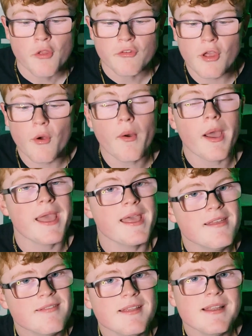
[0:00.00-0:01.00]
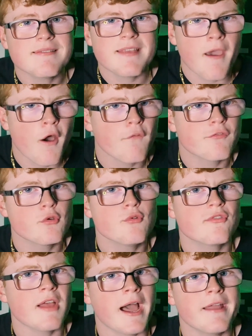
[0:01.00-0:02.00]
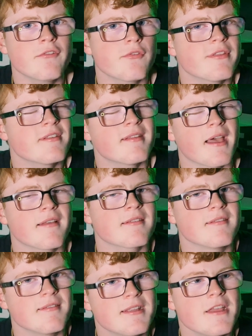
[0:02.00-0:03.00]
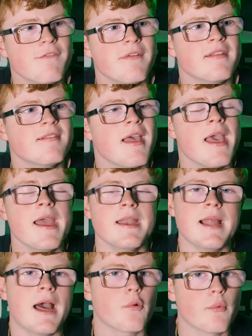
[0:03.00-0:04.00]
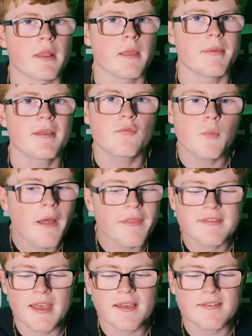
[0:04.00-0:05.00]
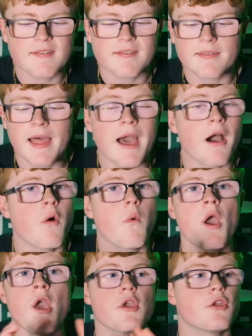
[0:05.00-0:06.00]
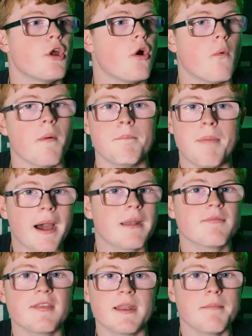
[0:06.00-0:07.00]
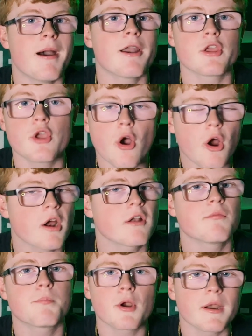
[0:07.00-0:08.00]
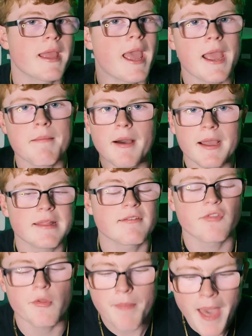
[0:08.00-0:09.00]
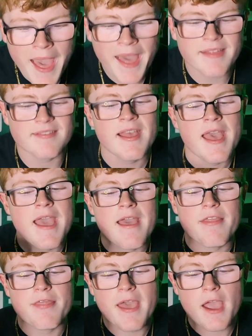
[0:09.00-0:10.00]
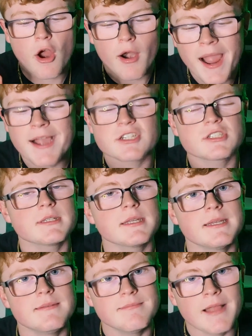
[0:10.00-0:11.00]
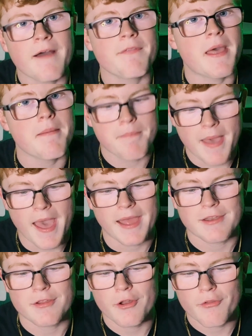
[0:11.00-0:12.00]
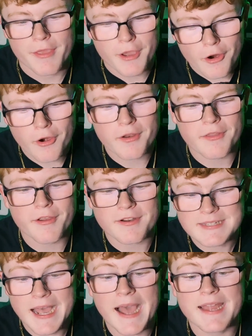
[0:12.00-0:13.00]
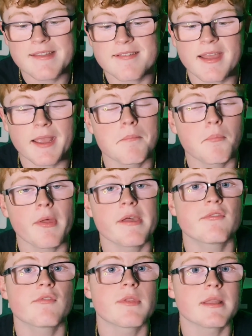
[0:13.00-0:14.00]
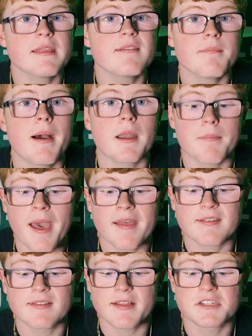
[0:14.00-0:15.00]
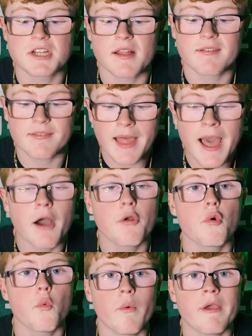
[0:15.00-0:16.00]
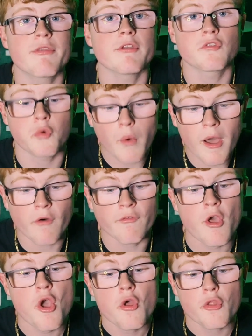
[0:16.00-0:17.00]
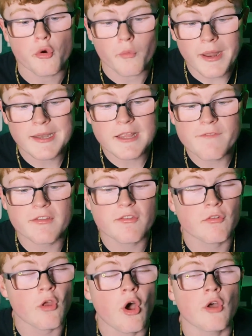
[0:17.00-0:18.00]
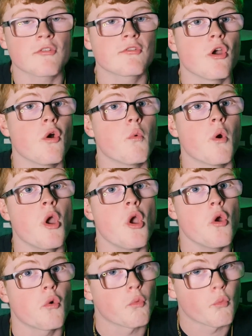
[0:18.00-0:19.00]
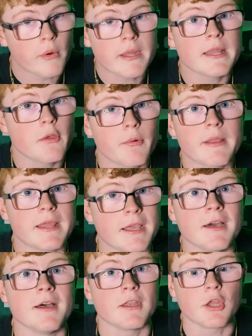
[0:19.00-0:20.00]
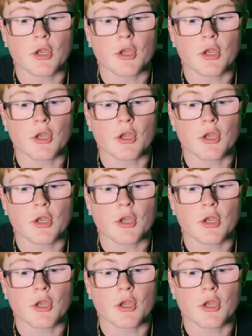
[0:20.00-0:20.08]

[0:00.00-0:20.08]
So is it a tale of two sides for this Texans defense? Not really, because while the Texans allow, you know, bottom 10 amount of yards per game against the pass, they are actually not that bad. You know, they currently are tied in second place with the least amount of passing touchdowns allowed with 12. Their run defense is also really, really good.